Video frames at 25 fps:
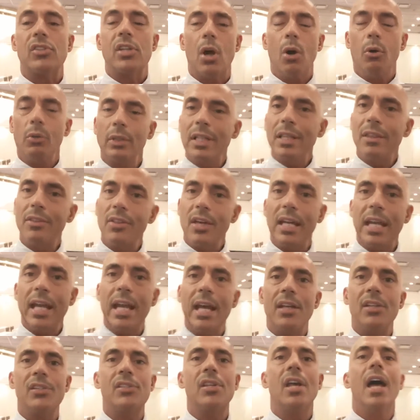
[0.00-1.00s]
The only thing
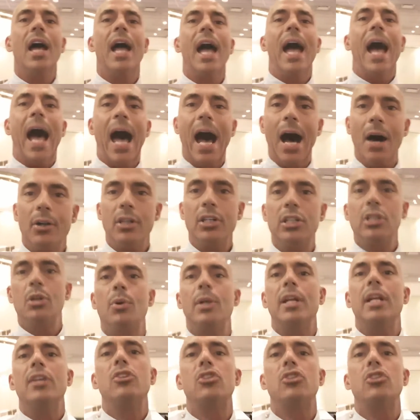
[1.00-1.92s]
is, how to do it